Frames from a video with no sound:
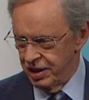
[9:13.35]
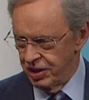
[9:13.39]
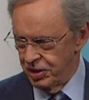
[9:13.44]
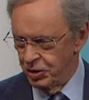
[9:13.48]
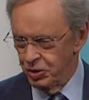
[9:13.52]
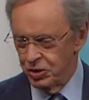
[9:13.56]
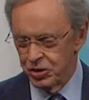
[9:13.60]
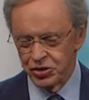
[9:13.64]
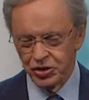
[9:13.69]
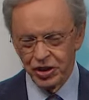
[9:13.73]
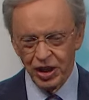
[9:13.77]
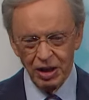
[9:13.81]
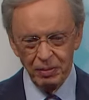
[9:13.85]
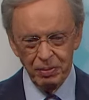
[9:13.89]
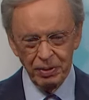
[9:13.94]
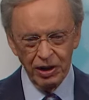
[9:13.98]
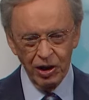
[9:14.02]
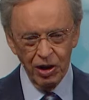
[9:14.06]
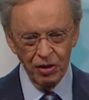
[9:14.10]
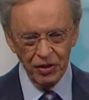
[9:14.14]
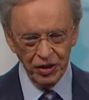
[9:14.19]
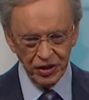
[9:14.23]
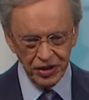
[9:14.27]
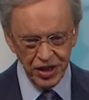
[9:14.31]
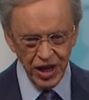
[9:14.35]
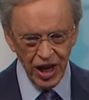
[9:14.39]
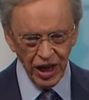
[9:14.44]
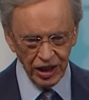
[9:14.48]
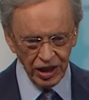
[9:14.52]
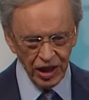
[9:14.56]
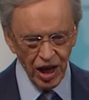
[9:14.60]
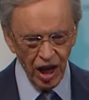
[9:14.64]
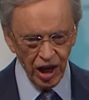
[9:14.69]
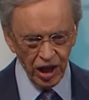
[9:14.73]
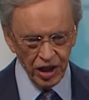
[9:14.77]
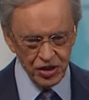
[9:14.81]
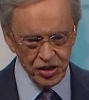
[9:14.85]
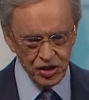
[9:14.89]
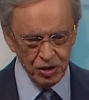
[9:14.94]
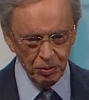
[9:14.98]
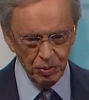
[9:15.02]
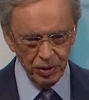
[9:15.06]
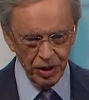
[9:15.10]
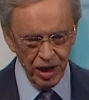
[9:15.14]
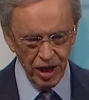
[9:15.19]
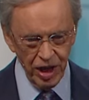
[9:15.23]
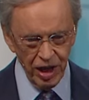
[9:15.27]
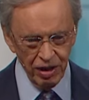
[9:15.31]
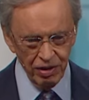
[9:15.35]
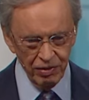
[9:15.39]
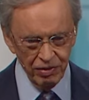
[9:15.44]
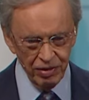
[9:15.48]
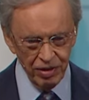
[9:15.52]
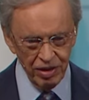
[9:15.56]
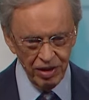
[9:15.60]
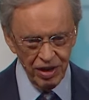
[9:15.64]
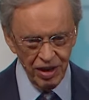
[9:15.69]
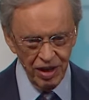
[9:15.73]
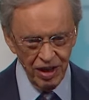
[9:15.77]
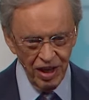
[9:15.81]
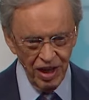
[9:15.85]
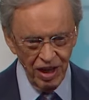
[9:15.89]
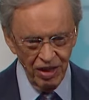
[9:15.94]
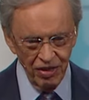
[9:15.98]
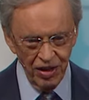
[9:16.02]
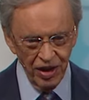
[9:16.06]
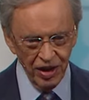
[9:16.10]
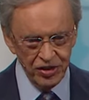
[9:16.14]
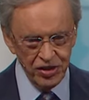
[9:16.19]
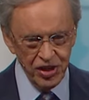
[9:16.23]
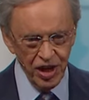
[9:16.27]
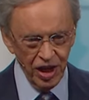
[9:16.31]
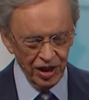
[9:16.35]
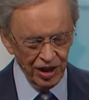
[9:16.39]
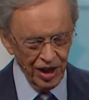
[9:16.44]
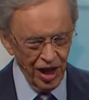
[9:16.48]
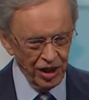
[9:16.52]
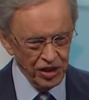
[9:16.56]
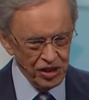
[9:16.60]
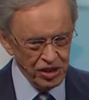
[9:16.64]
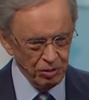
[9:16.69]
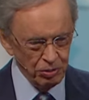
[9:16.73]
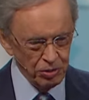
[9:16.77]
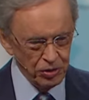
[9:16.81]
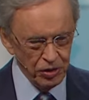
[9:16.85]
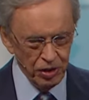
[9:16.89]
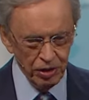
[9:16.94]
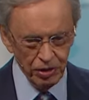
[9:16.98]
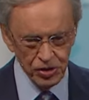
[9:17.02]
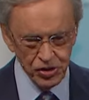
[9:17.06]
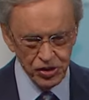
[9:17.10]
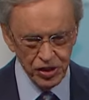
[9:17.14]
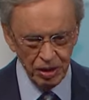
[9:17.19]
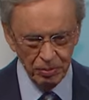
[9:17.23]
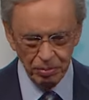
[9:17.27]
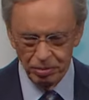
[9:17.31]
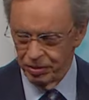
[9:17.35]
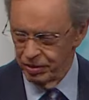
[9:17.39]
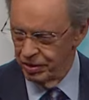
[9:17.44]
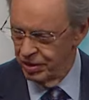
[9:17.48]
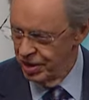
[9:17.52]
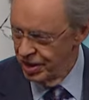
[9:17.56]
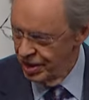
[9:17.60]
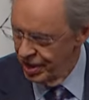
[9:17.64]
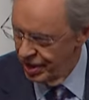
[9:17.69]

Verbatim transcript: You just think about all the technology we have. Their technology was real simple